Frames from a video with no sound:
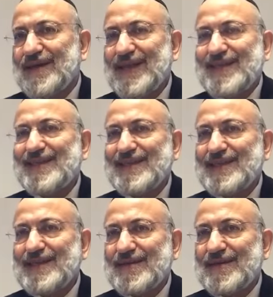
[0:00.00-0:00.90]
Doesn't
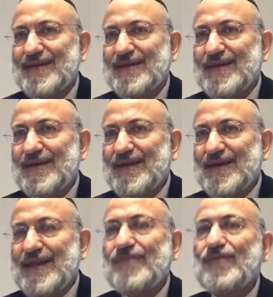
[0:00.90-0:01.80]
exist.
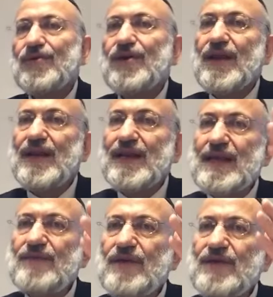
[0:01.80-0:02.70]
Therefore,
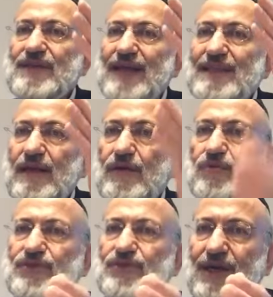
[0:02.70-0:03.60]
living with that
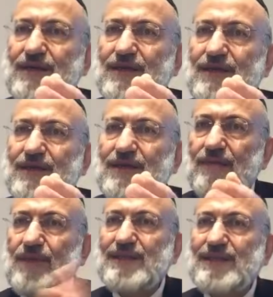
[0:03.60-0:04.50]
illusion
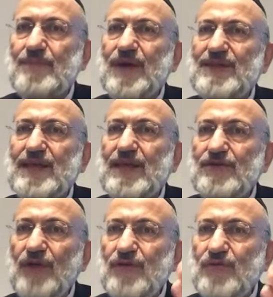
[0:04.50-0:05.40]
makes the person
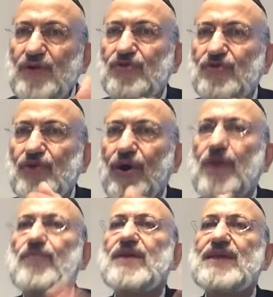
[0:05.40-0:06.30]
not to
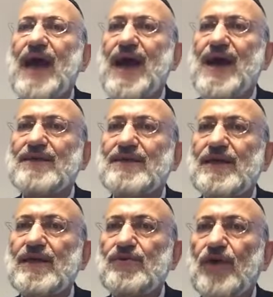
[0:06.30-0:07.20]
enjoy what he has,
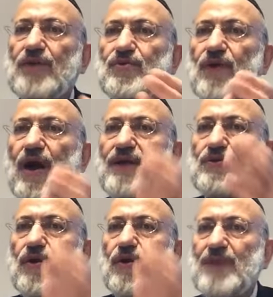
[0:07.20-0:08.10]
not to count
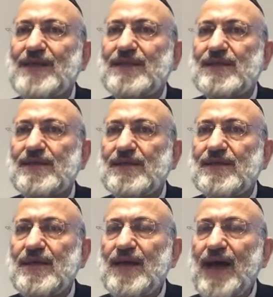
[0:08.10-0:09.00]
his own blessings,
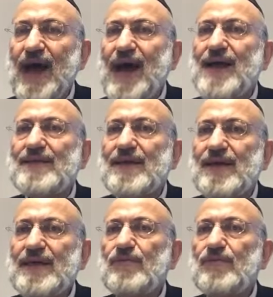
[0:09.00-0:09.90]
and
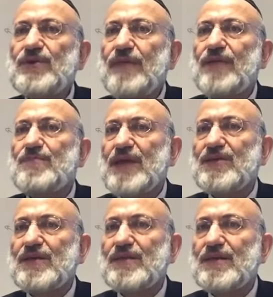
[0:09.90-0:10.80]
he will never
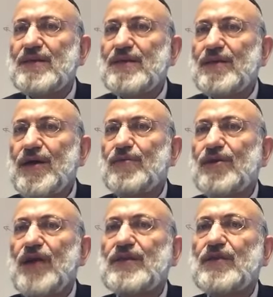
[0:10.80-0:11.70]
make it.
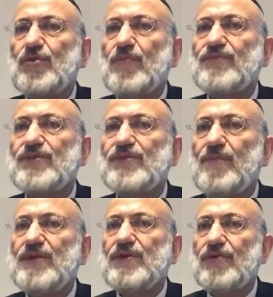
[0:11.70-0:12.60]
On the tomb of
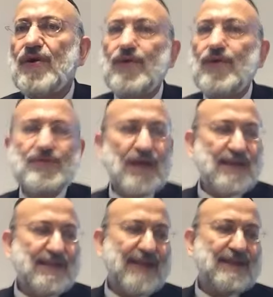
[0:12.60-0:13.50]
somebody wrote
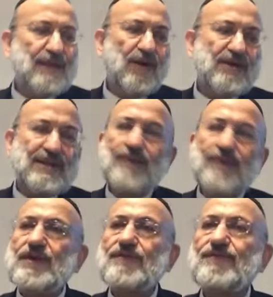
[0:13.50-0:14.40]
that he was
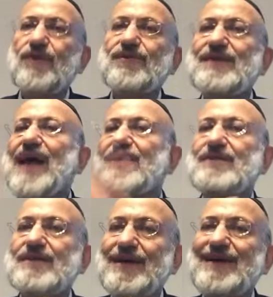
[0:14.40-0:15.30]
living for that.
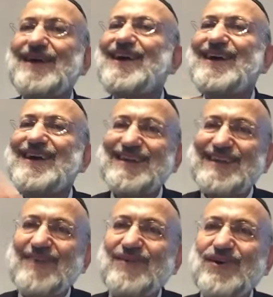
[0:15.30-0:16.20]
He
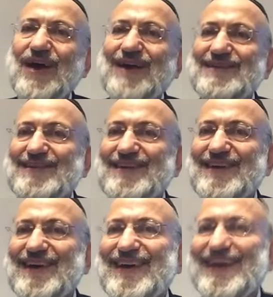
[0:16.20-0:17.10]
never got it.
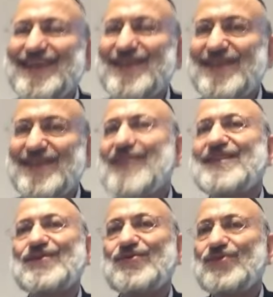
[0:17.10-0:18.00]

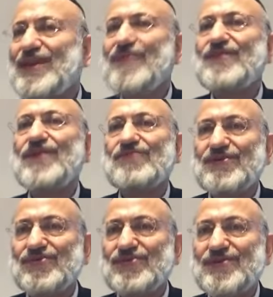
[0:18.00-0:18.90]
That you never
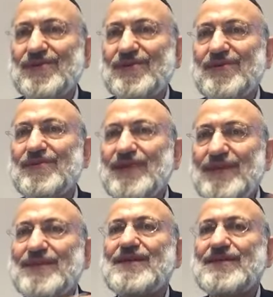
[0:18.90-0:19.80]
reach.
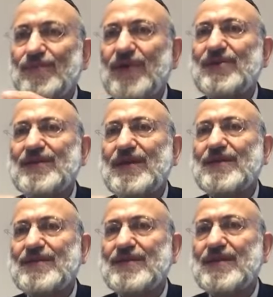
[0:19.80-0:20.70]
This is what it
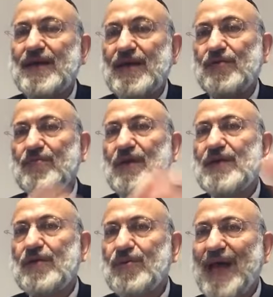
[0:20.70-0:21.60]
is. Make
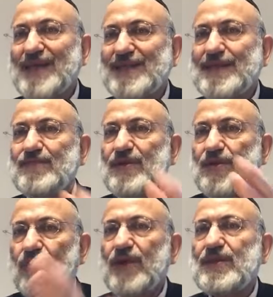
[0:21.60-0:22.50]
a good assessment
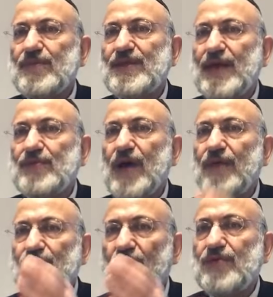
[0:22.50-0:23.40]
of whatever that you
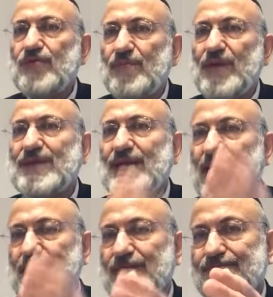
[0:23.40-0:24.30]
have, count your blessing
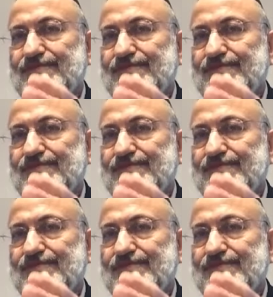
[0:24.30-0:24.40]
on it.